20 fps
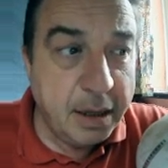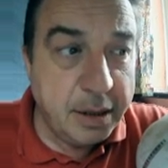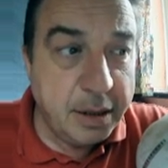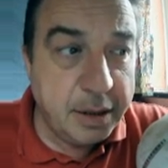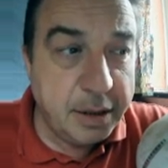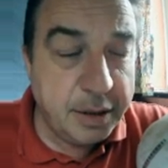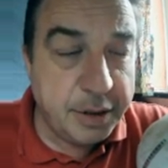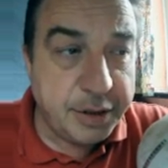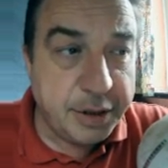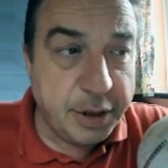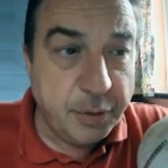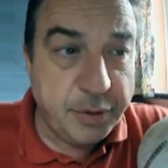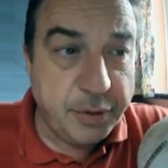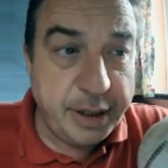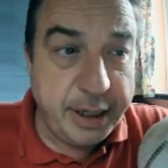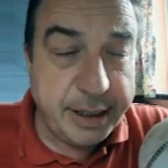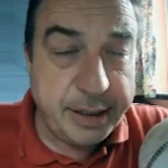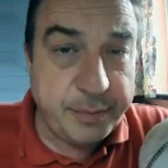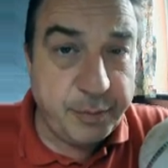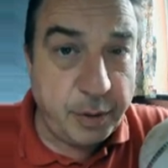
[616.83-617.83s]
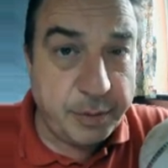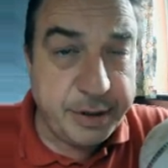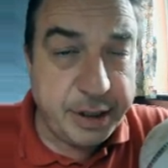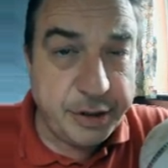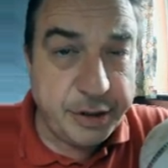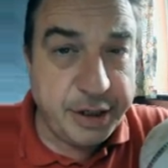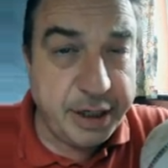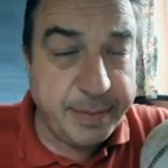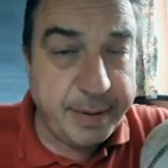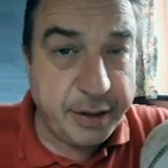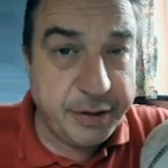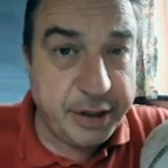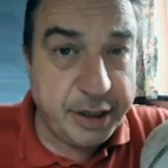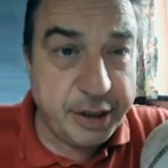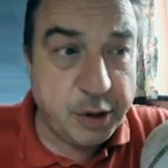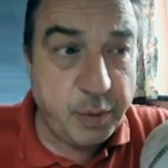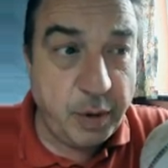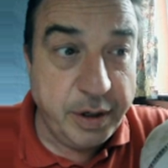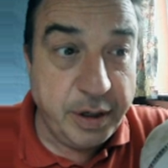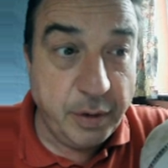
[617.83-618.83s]
So what was interesting about
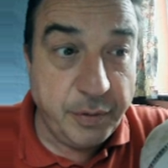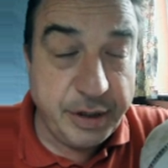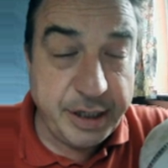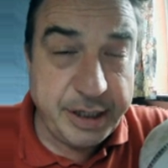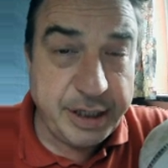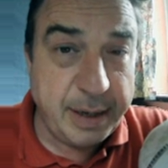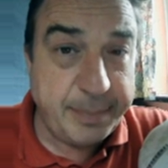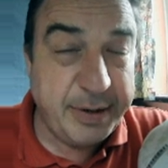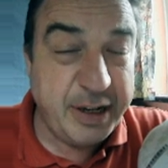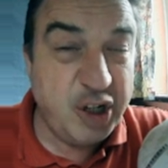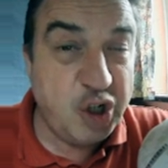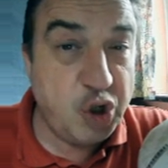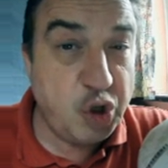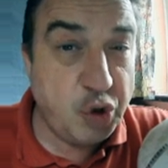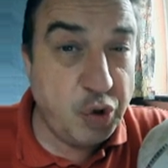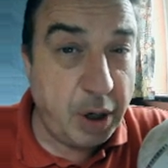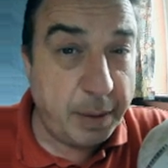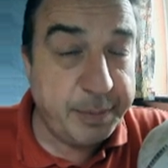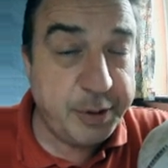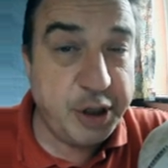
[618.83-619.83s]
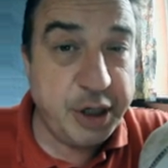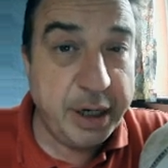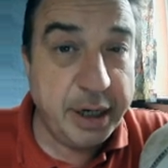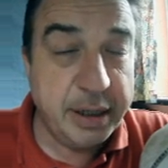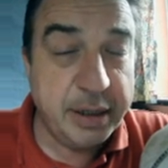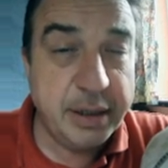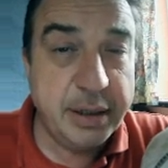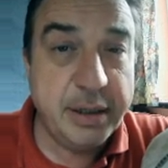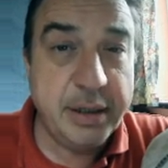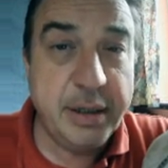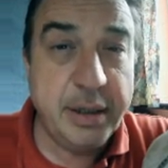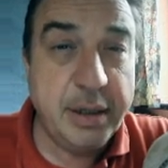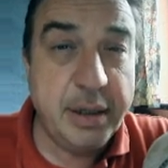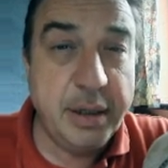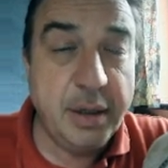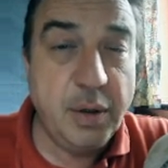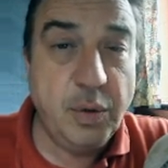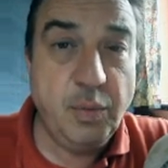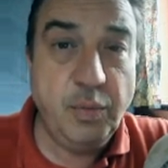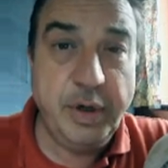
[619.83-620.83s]
this one? Now, this is up in Shropshire,
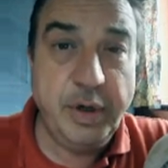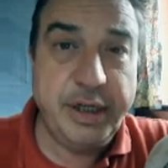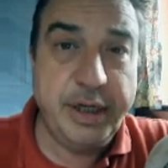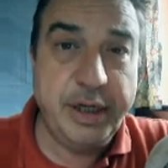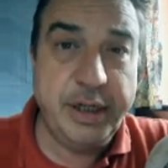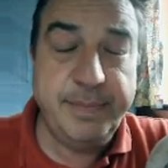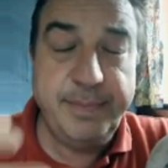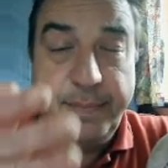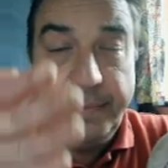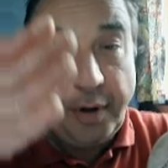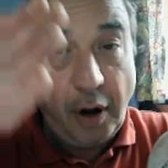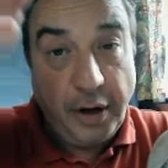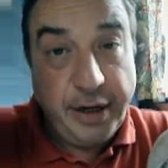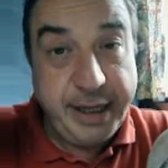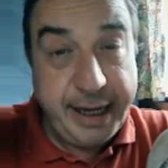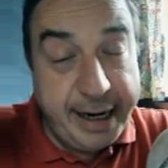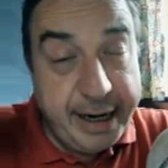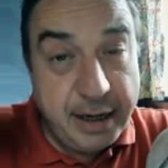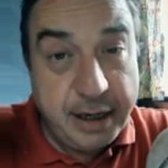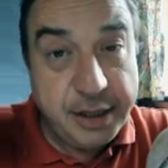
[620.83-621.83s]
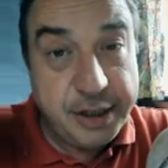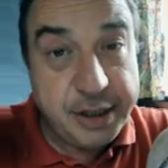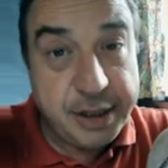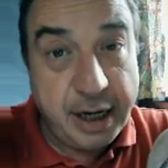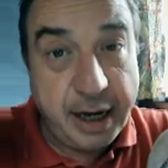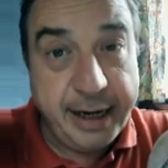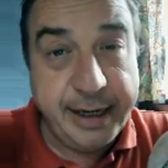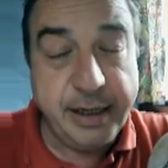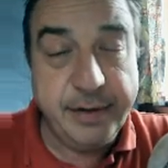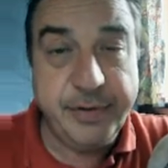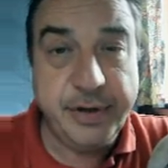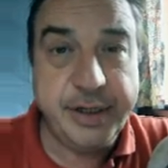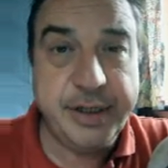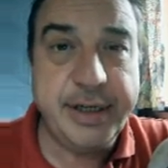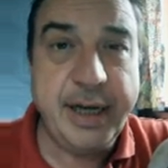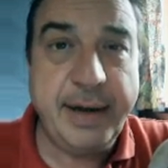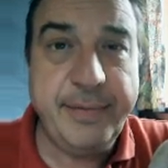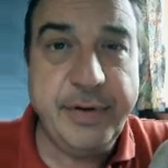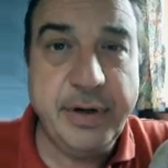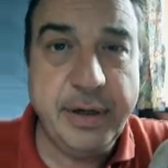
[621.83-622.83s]
which is on the English side of the
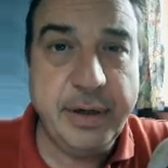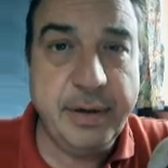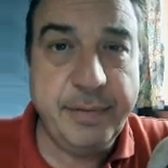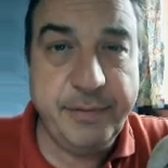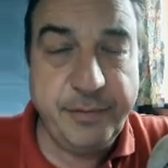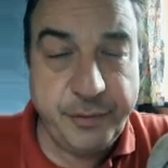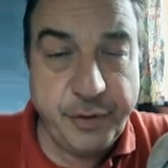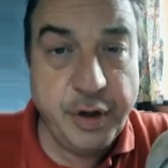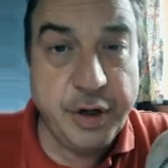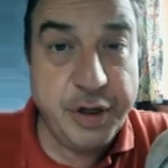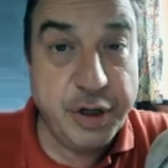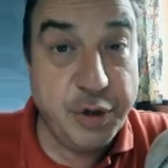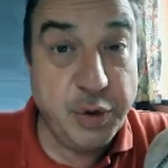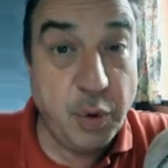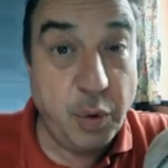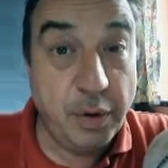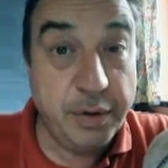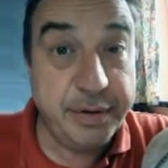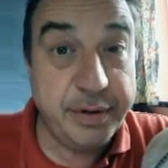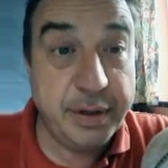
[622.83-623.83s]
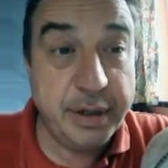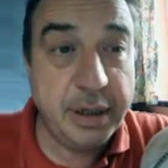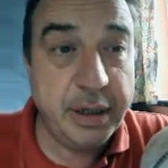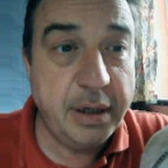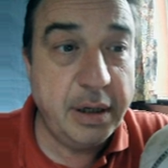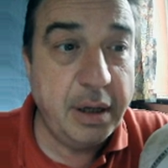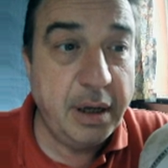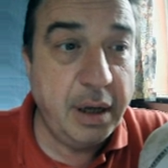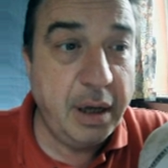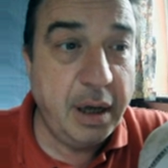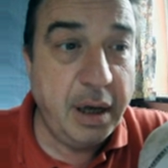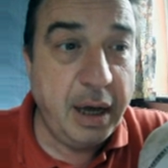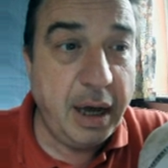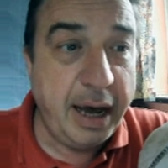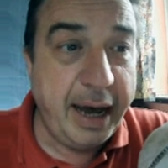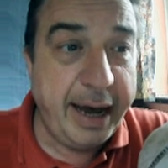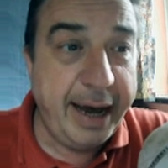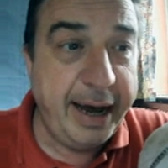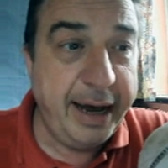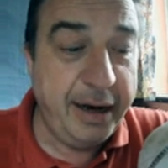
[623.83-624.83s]
Severn, further north.
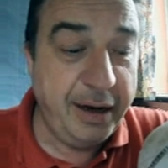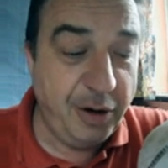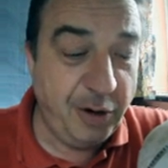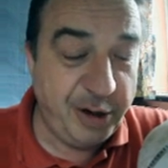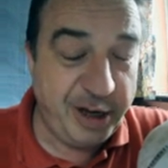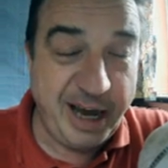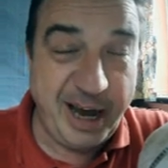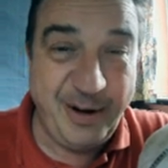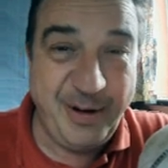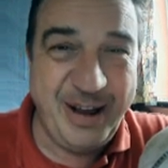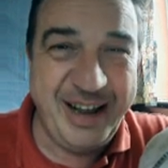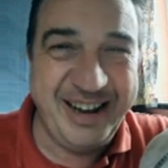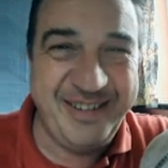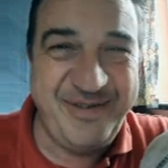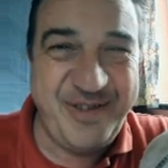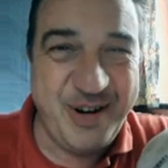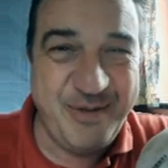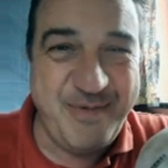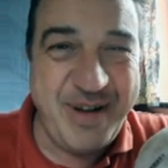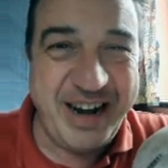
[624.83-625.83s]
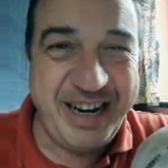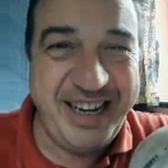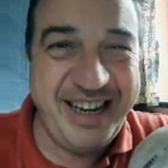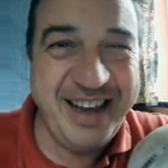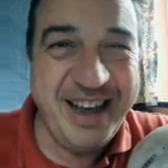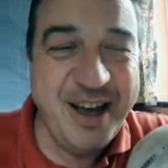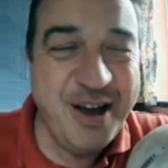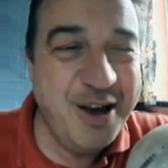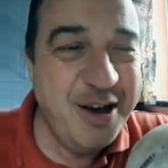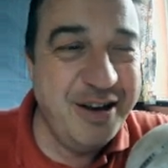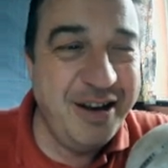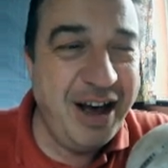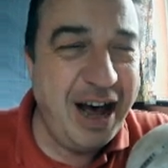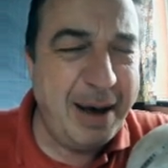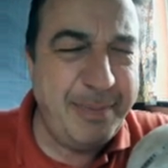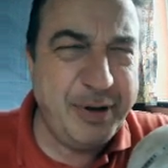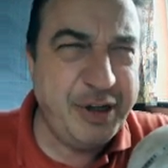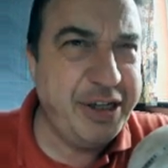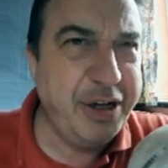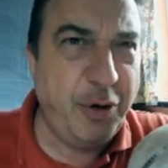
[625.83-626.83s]
And okay,
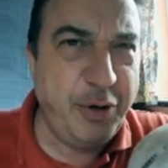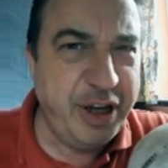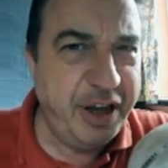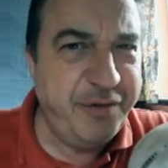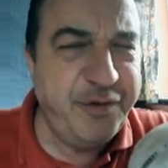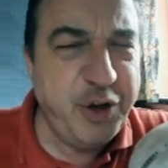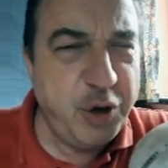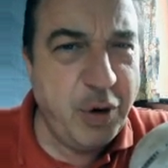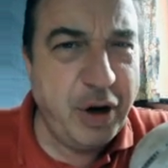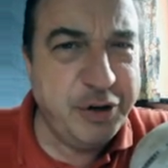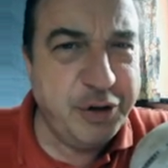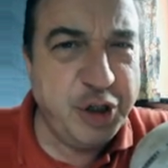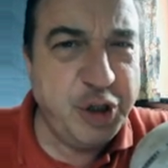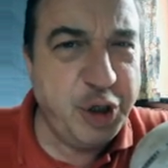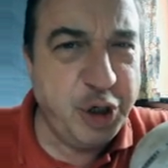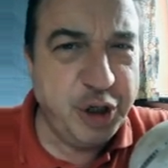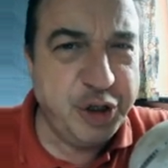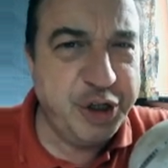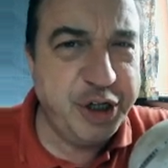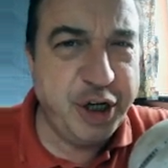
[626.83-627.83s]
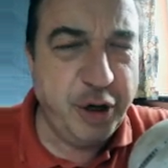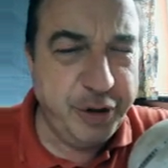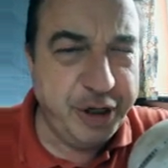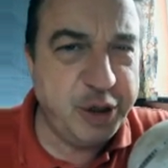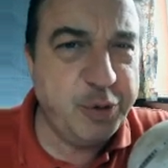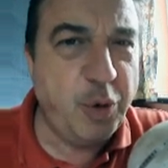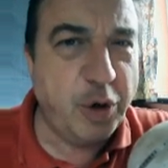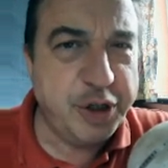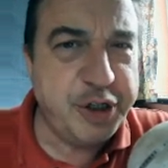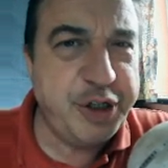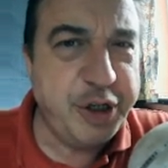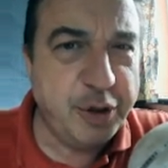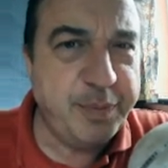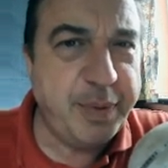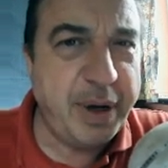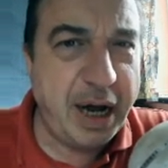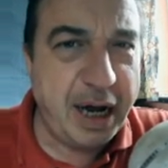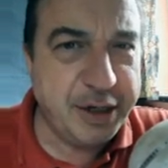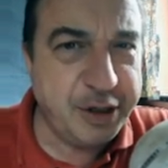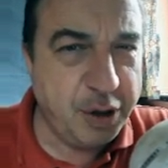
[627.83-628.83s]
up until only a few hundred years ago, this was still
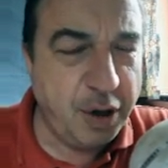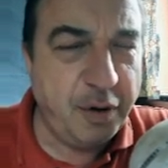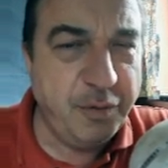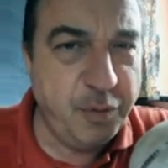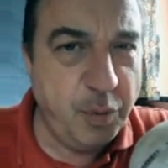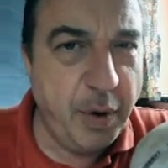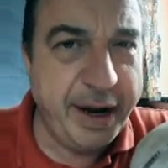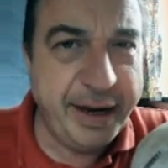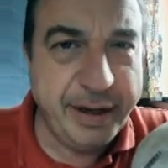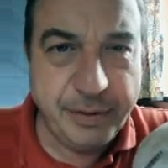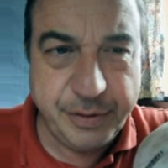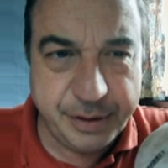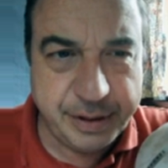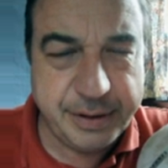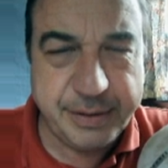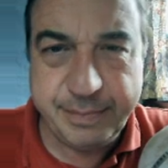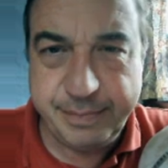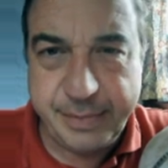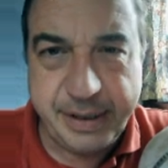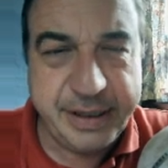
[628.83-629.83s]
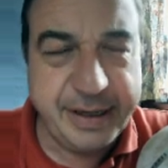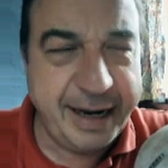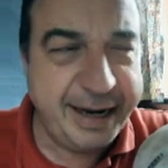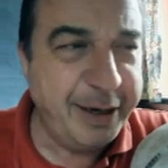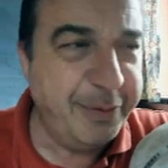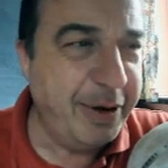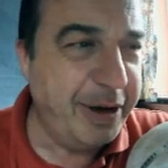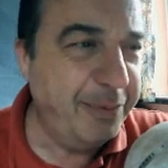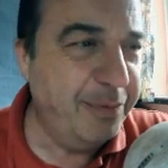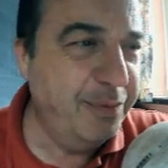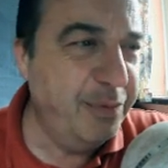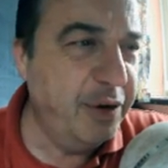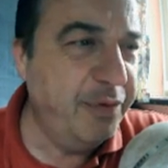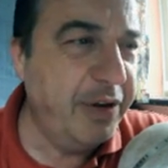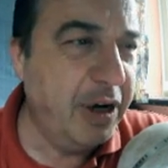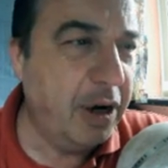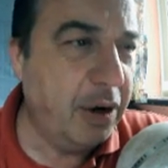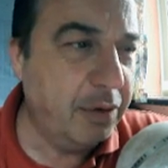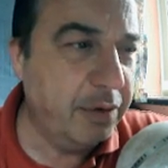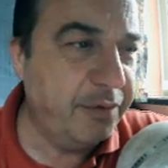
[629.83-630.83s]
part of Wales. But anyway, moving
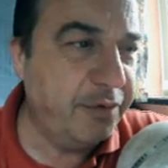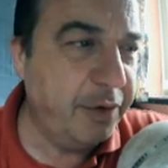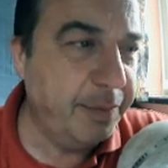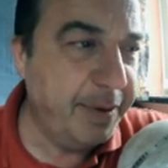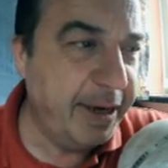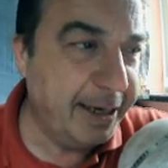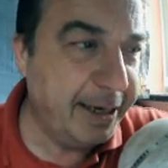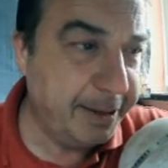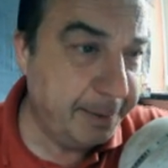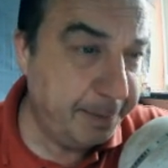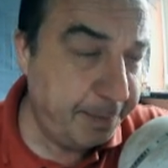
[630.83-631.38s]
along from that.